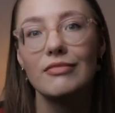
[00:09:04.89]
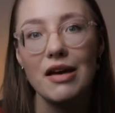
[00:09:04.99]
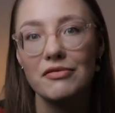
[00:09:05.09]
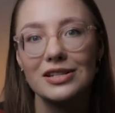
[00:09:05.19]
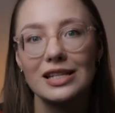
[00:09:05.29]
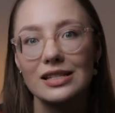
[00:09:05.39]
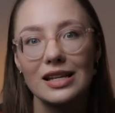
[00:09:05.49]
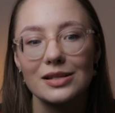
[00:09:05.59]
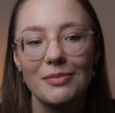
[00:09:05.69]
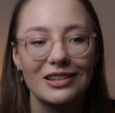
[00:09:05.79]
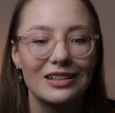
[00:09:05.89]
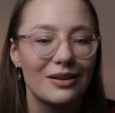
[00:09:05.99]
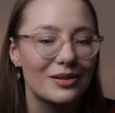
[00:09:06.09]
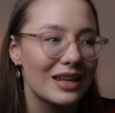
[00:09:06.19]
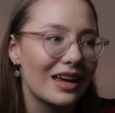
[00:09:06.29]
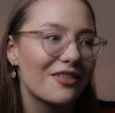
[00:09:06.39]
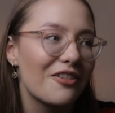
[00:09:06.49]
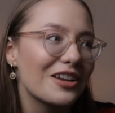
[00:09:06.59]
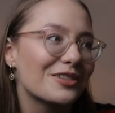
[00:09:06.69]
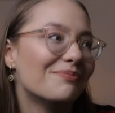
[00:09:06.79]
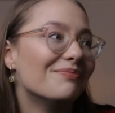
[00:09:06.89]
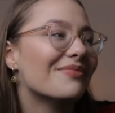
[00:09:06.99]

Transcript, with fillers: ever since I smelled it, I was like, right,